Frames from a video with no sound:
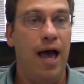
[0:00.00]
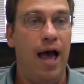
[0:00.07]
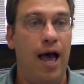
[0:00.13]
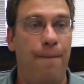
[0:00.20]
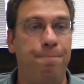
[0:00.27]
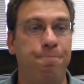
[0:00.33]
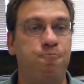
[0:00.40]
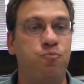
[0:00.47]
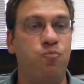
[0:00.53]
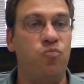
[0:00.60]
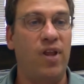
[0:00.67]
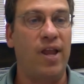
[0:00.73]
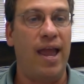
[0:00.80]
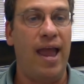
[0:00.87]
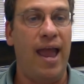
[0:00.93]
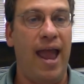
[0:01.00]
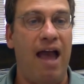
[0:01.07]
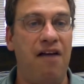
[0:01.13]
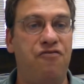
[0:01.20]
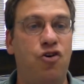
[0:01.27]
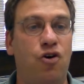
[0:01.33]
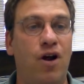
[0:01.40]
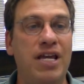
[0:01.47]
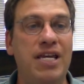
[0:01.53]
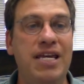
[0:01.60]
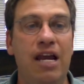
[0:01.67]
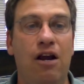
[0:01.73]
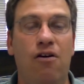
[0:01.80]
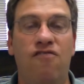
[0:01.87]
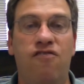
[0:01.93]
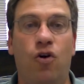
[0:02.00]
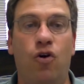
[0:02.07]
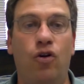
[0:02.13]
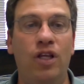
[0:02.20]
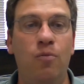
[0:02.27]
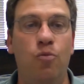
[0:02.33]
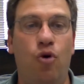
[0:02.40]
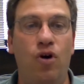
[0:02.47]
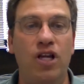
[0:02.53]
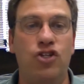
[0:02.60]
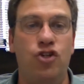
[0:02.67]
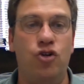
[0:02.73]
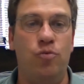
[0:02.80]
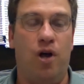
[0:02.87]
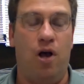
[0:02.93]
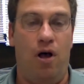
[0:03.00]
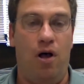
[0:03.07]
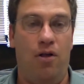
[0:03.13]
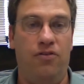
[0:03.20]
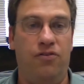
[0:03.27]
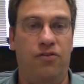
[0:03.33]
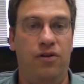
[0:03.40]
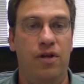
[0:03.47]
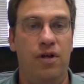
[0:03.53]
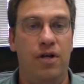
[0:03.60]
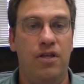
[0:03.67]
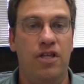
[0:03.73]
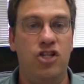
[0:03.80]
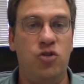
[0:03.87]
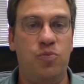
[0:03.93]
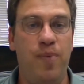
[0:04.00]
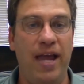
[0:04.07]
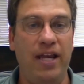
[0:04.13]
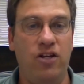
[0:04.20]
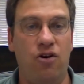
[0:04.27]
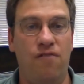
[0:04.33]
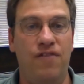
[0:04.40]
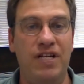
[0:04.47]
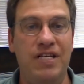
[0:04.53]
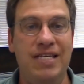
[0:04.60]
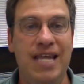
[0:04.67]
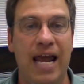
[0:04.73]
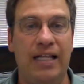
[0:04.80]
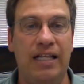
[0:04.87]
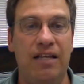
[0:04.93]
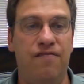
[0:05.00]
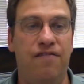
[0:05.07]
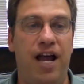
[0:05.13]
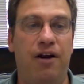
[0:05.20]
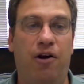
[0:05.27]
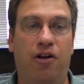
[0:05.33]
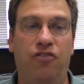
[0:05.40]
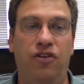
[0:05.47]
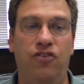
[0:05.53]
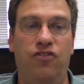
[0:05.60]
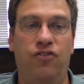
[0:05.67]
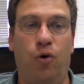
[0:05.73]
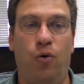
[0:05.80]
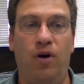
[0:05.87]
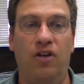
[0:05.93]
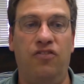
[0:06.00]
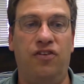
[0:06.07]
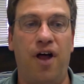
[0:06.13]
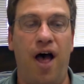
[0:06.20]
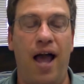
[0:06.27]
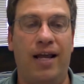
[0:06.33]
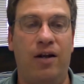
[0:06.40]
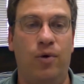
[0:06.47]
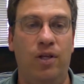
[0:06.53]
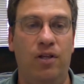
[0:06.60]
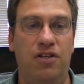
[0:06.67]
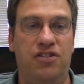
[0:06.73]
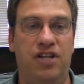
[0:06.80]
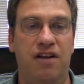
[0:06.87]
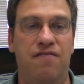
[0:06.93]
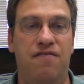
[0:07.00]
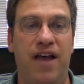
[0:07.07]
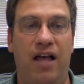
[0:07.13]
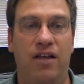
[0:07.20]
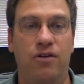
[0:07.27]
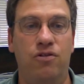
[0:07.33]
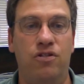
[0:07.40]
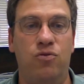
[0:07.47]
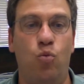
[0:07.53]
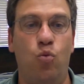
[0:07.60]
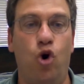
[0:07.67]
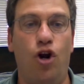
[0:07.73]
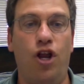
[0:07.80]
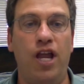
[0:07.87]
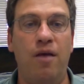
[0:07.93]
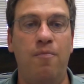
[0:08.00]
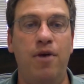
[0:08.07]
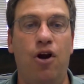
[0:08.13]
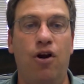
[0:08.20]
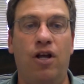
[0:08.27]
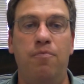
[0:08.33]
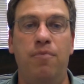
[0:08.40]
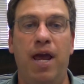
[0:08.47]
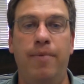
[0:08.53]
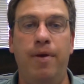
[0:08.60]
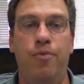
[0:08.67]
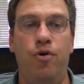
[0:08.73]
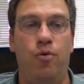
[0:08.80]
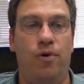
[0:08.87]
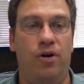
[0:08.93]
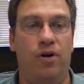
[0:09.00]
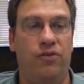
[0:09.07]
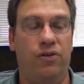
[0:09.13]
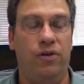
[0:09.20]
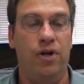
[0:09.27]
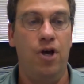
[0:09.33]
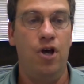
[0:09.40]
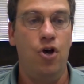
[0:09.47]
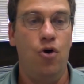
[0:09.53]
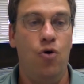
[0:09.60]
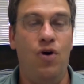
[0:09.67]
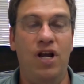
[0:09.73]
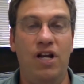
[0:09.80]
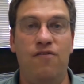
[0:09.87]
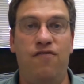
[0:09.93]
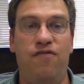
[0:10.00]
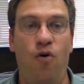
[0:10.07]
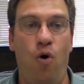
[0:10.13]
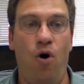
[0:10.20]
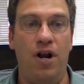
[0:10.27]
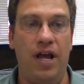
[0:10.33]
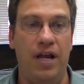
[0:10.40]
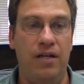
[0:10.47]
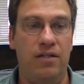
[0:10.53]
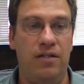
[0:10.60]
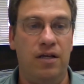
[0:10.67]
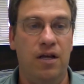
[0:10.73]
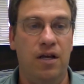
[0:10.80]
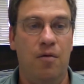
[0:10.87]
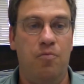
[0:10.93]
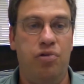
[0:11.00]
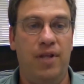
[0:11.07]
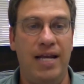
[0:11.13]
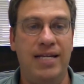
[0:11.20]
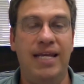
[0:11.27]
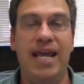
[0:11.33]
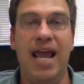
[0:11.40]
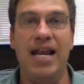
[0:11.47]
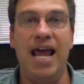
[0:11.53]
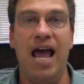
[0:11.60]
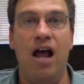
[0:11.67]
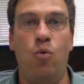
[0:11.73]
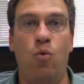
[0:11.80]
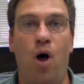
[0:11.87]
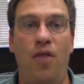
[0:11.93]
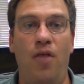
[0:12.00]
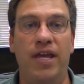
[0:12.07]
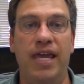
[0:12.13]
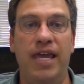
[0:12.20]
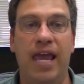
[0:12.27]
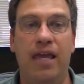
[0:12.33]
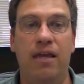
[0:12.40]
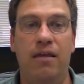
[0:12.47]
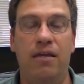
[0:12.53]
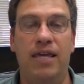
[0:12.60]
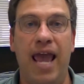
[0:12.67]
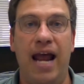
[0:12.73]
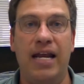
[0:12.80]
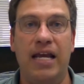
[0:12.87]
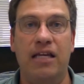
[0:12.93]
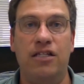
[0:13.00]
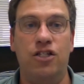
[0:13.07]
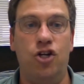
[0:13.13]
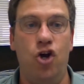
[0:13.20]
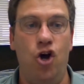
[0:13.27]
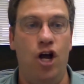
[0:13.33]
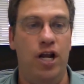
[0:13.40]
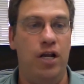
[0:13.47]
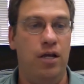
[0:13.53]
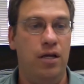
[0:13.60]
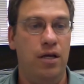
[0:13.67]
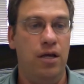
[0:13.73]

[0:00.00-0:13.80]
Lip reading: After a year of early morning Zoom calls, the specter of a deadly virus and soaring stock and real estate values, working American baby boomers who can afford it plan to get out while the getting's good.